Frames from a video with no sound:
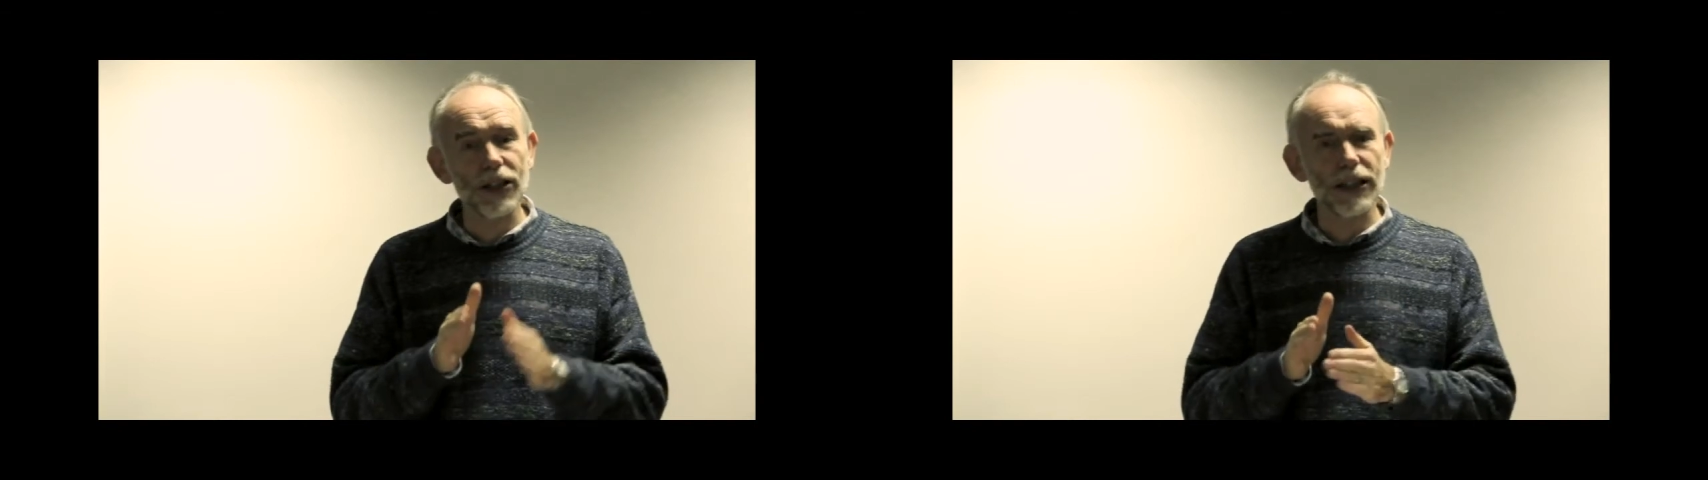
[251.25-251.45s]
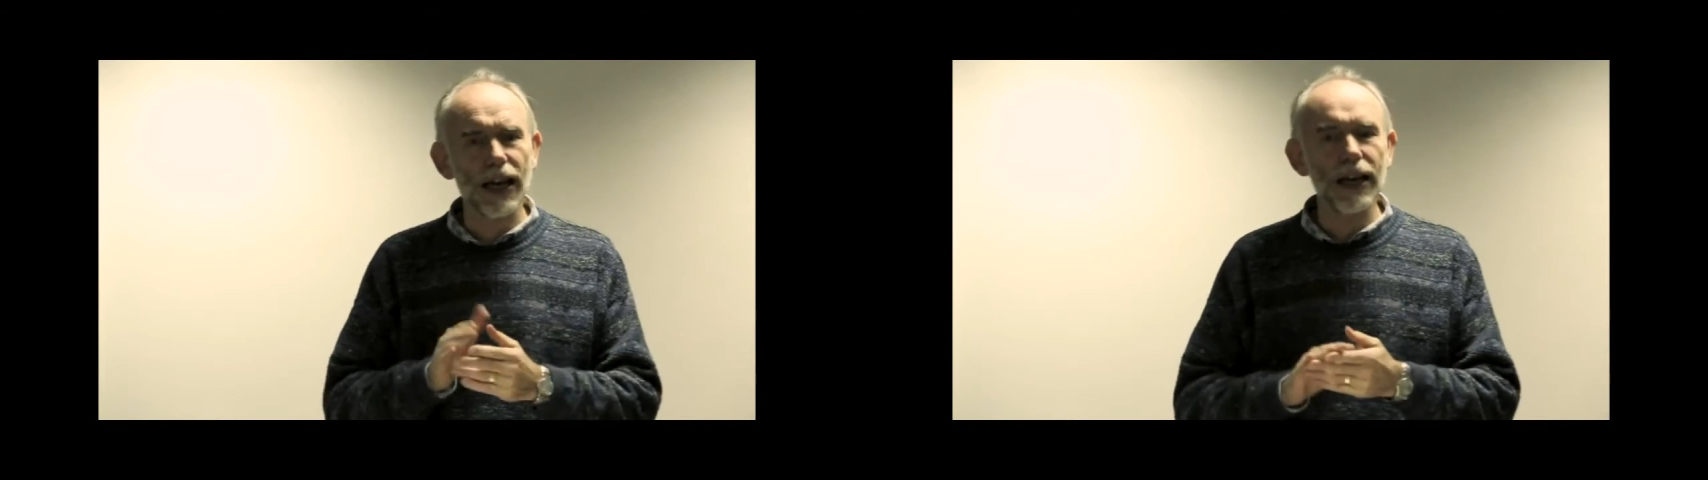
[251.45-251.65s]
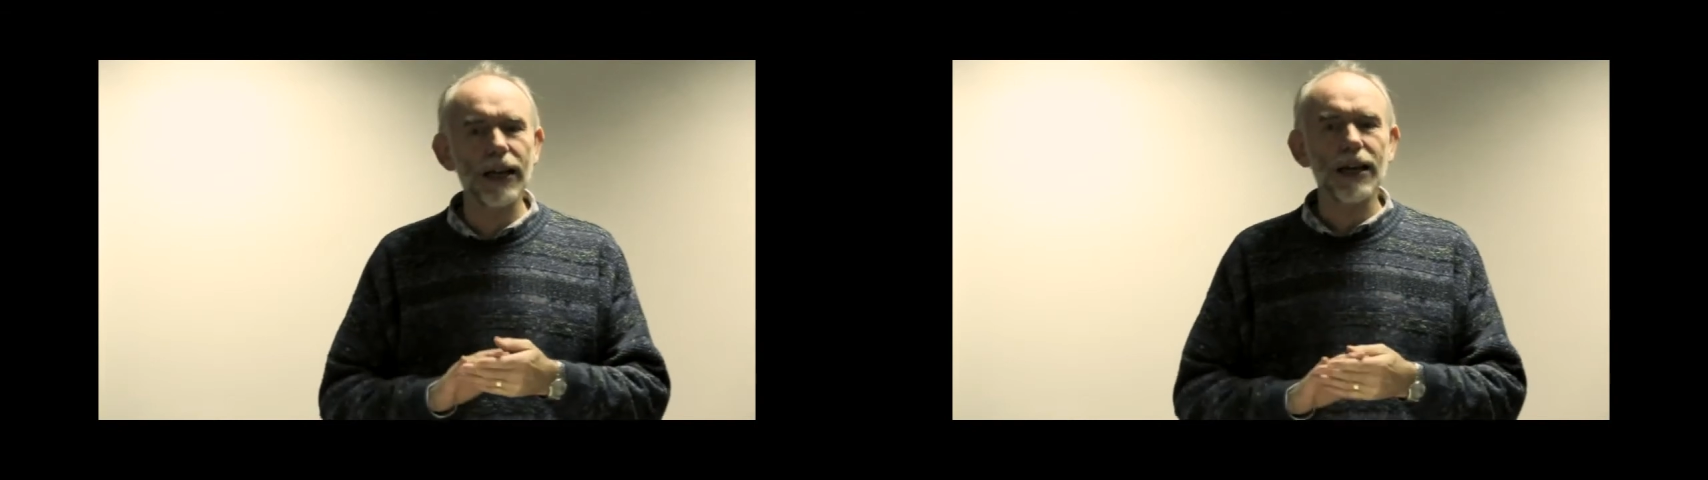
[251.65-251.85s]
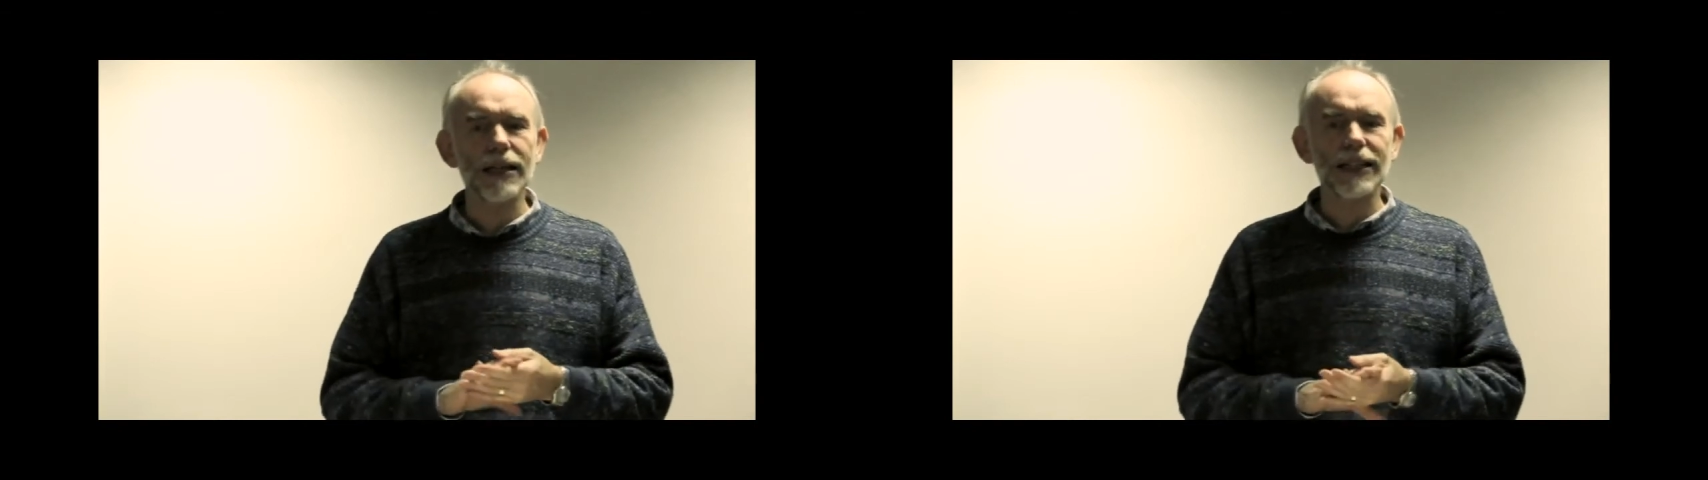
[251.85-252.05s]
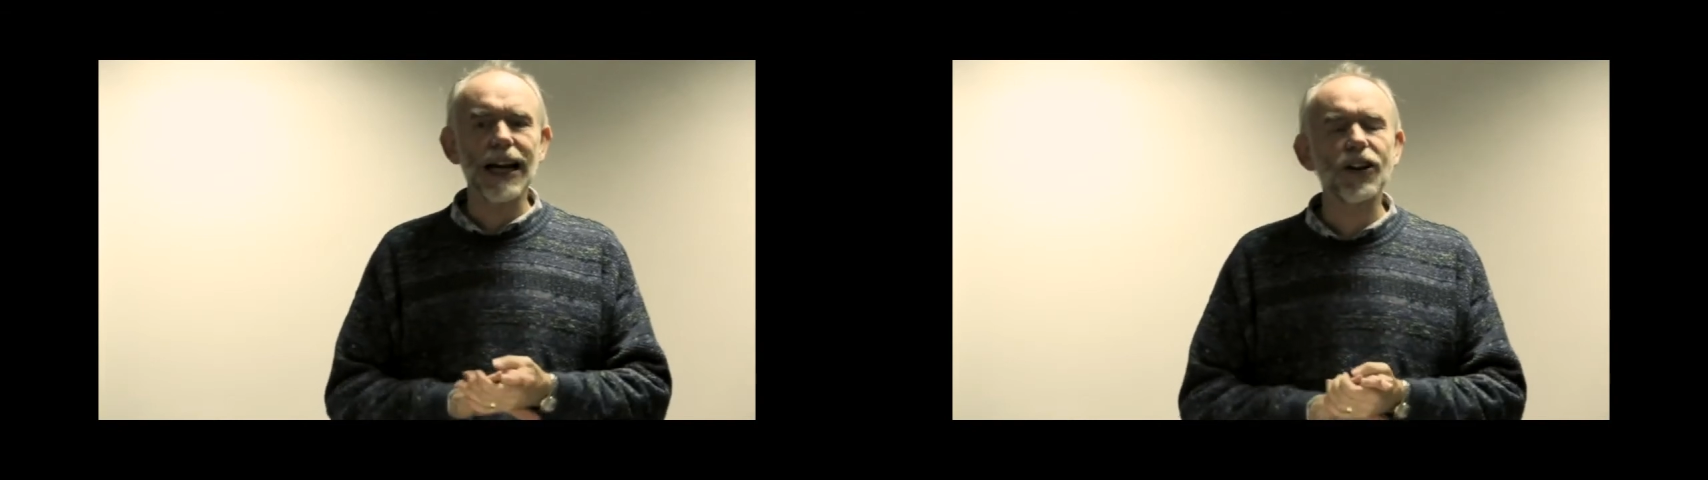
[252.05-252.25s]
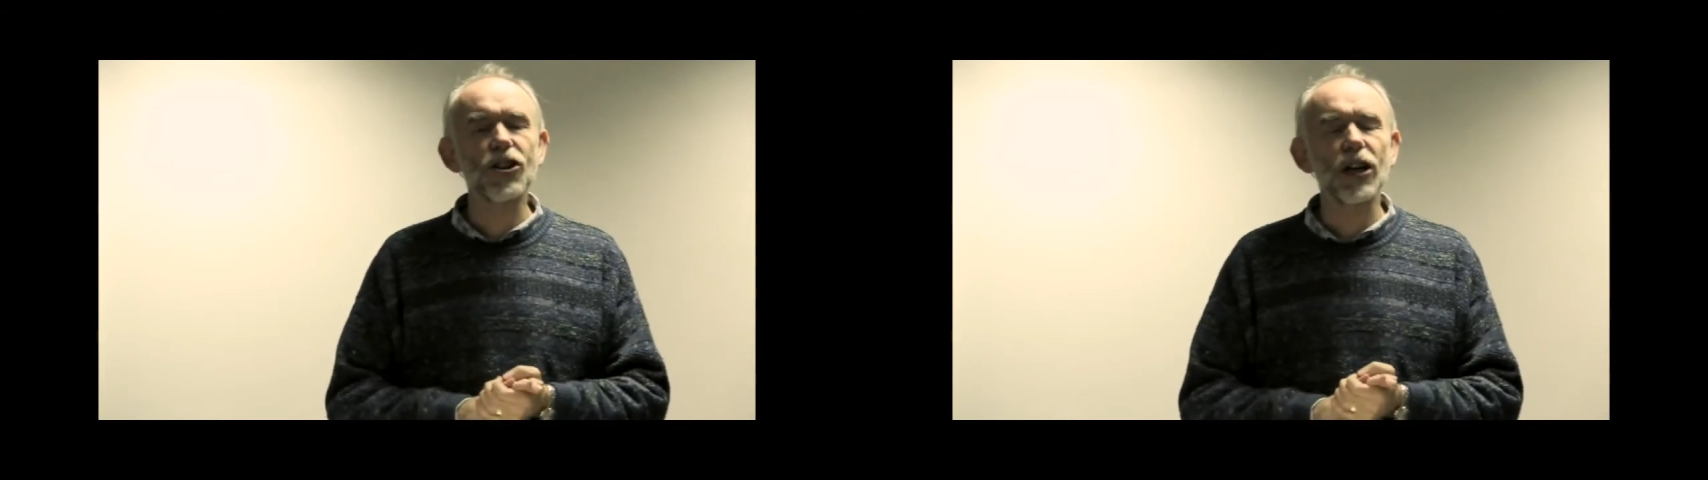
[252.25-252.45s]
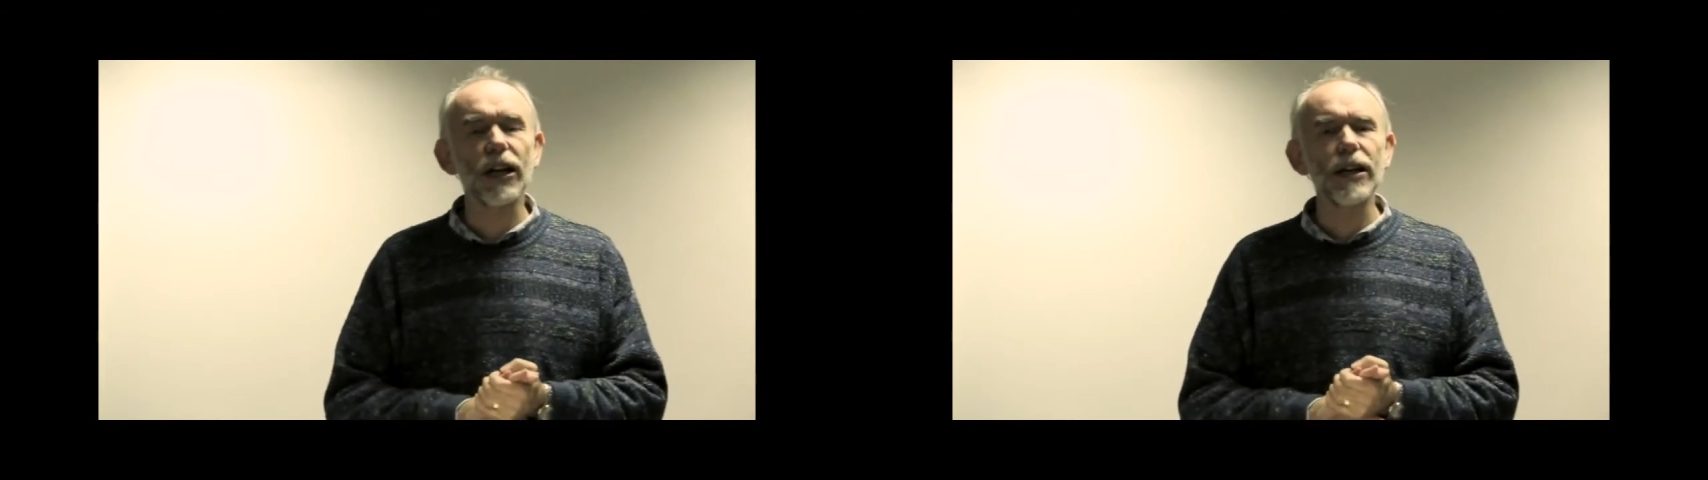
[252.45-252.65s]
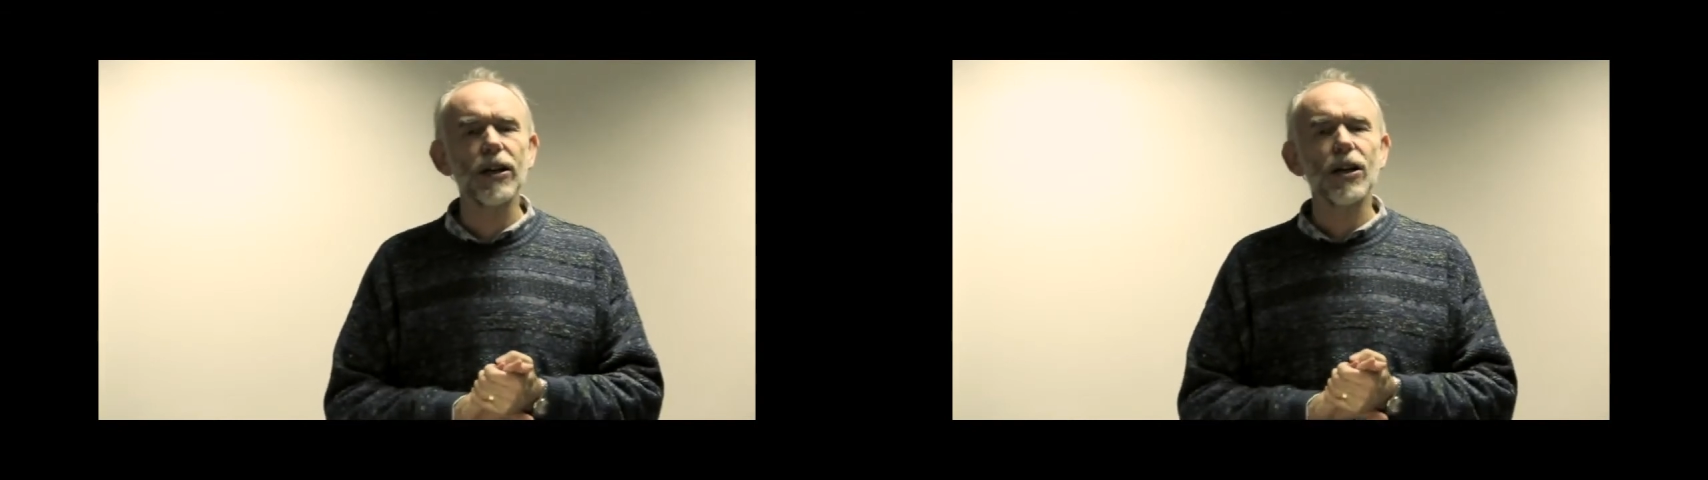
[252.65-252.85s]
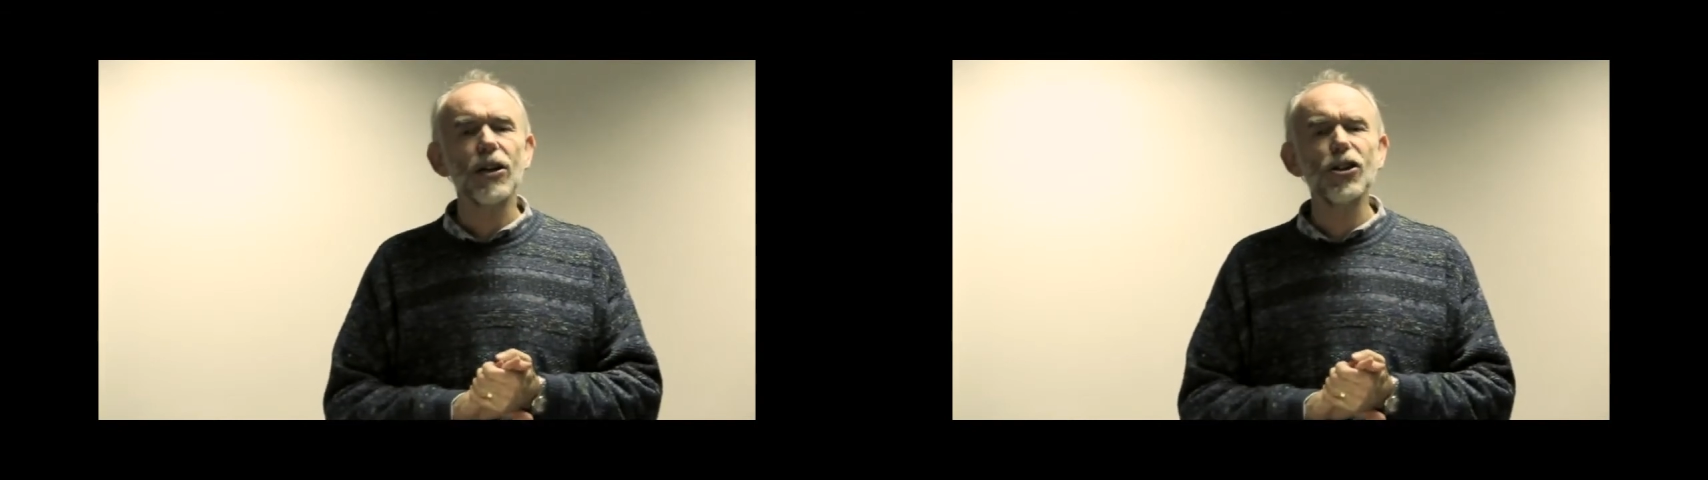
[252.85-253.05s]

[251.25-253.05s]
say that actually